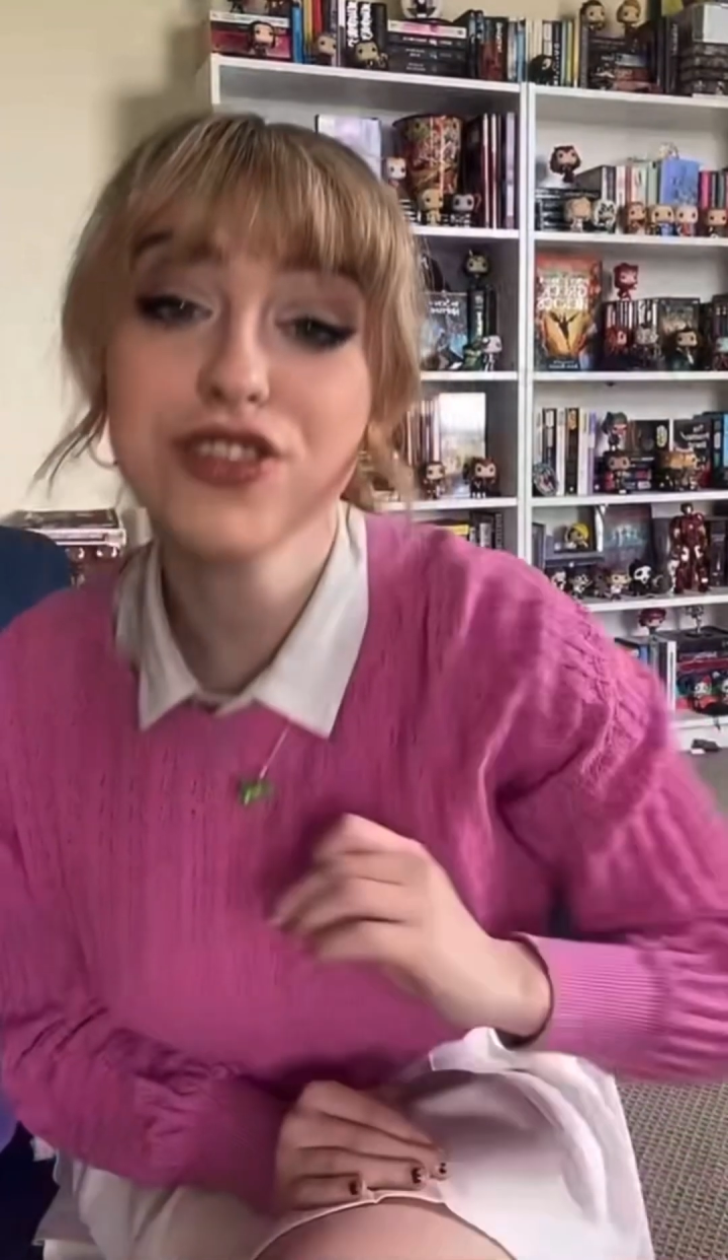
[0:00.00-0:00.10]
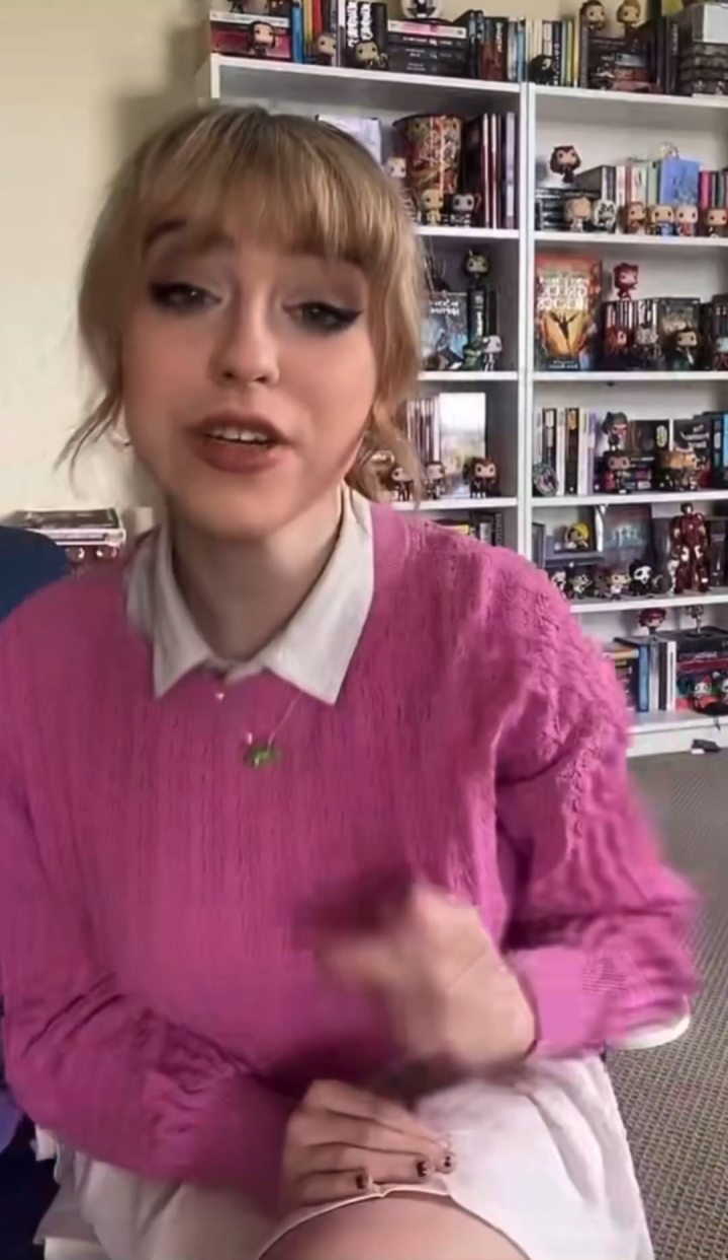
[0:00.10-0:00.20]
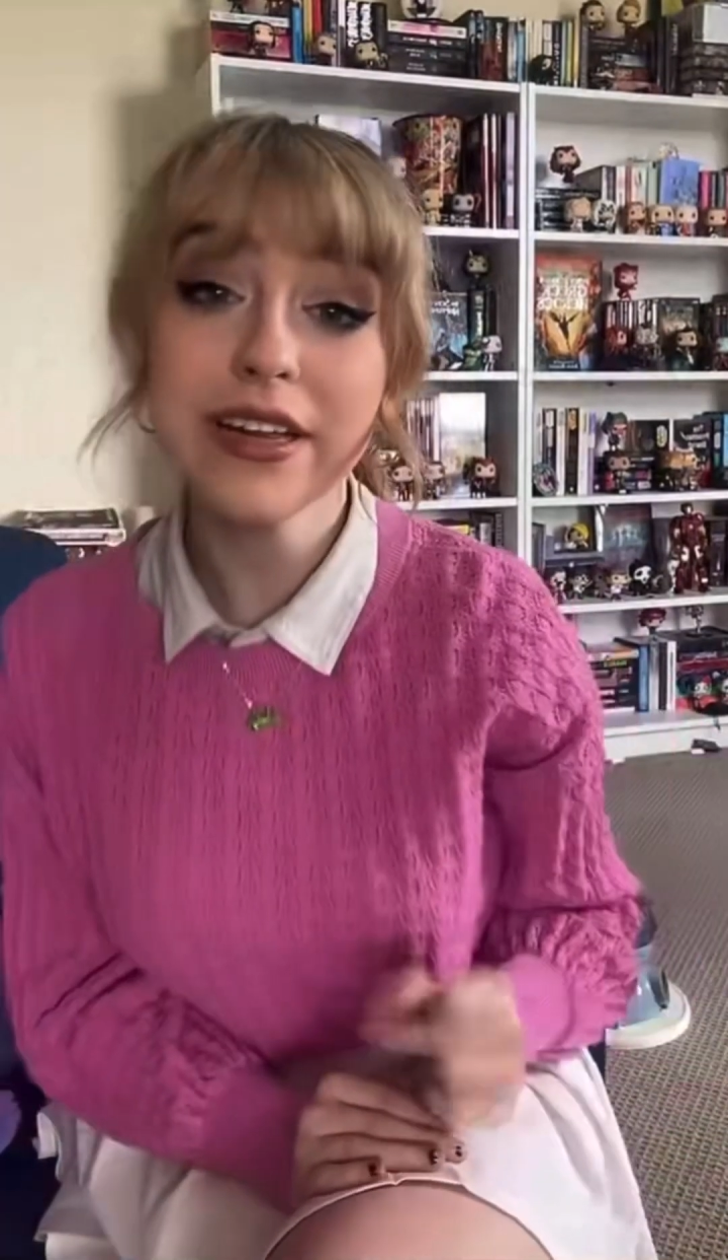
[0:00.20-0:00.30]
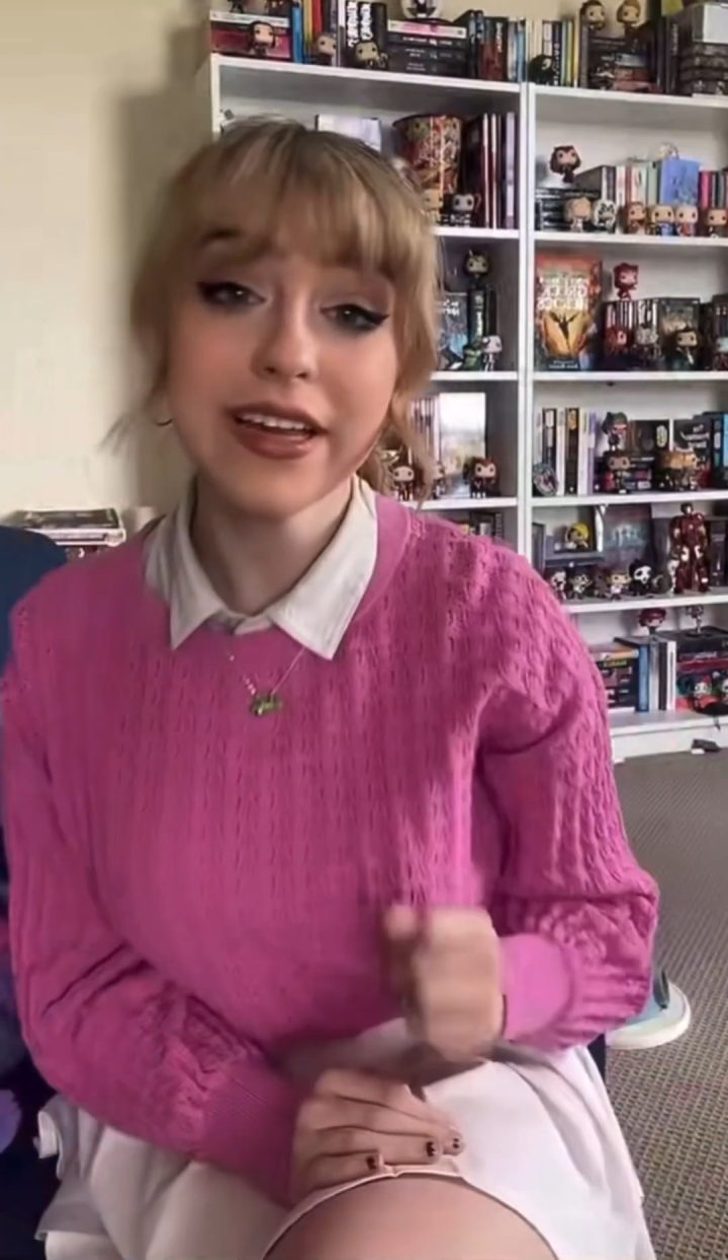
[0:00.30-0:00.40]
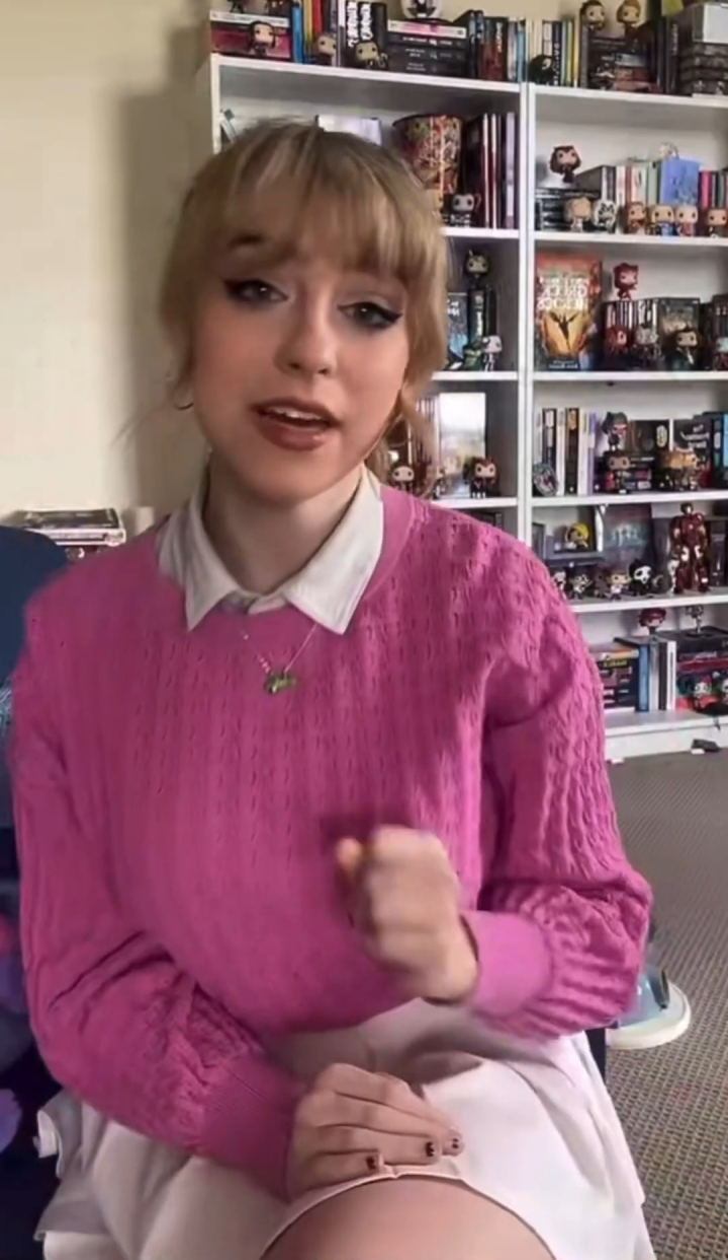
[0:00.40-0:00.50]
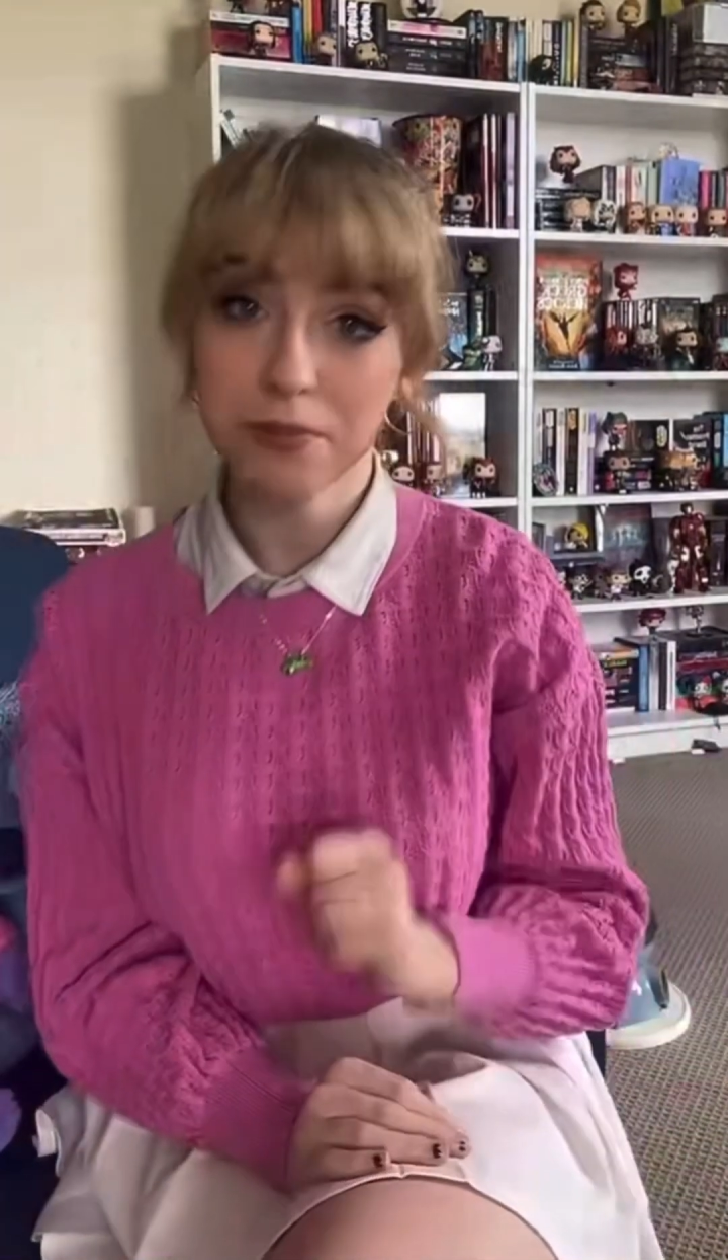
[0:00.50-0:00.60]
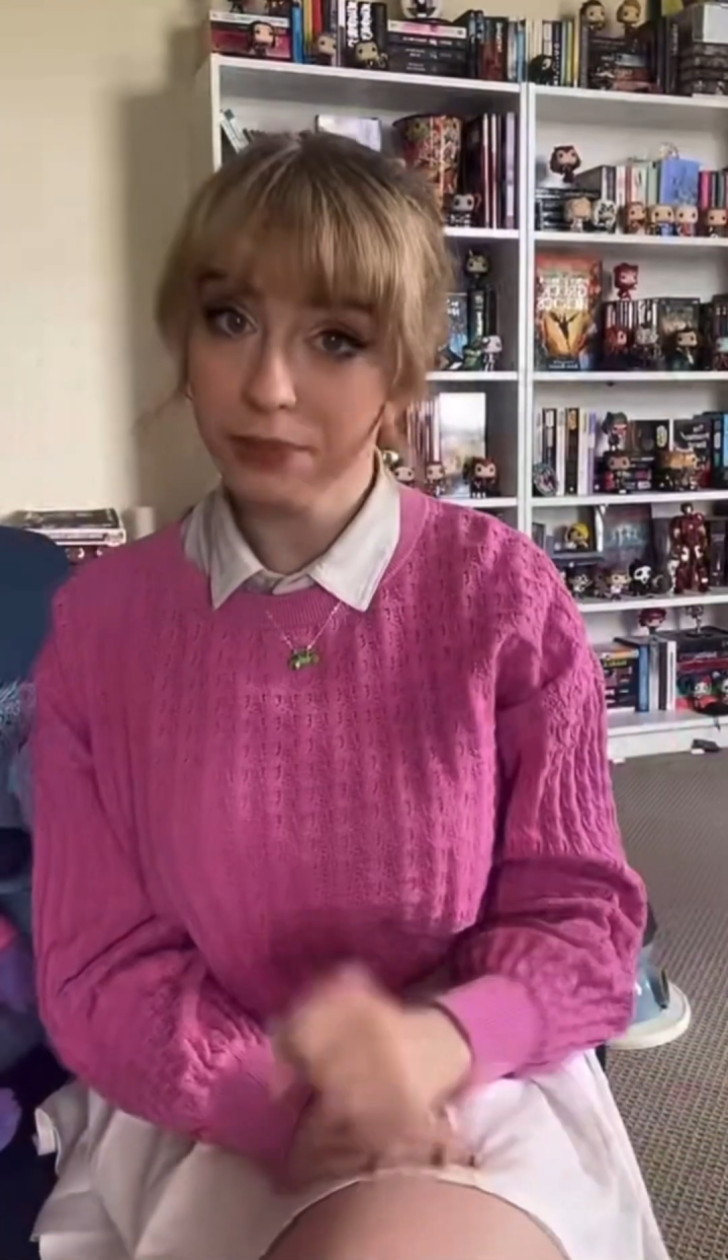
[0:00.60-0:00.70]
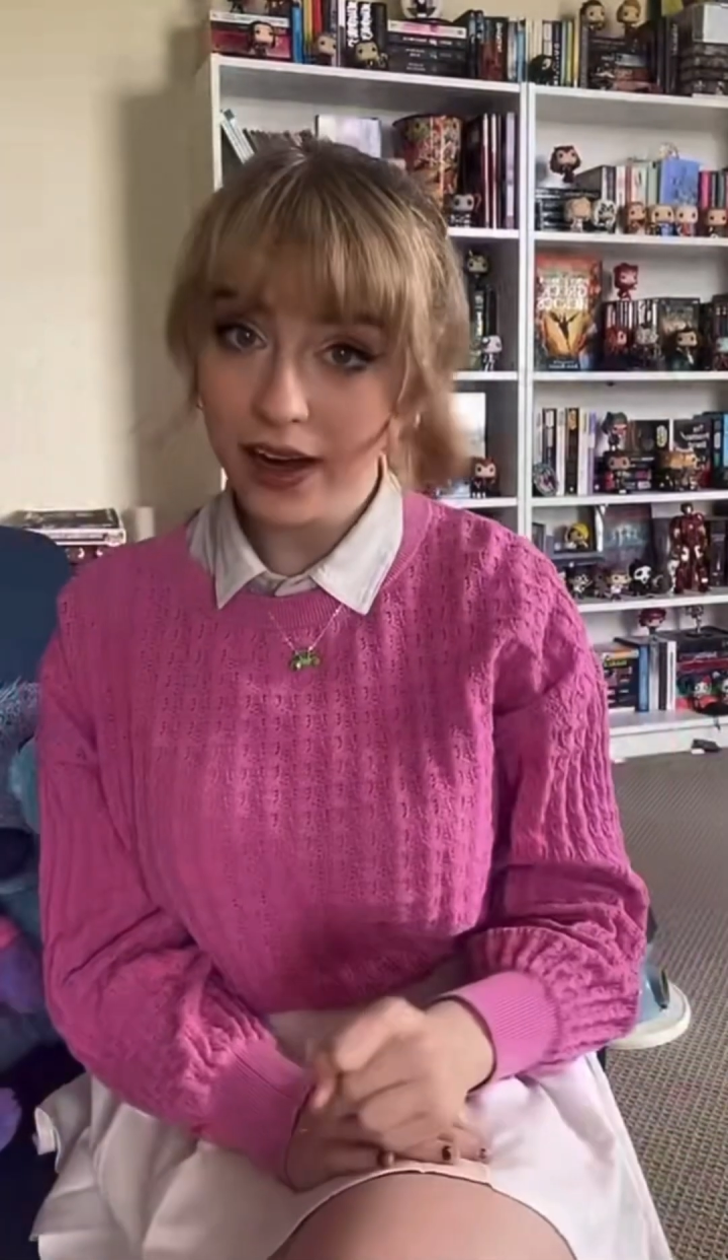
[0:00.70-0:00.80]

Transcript: Australian,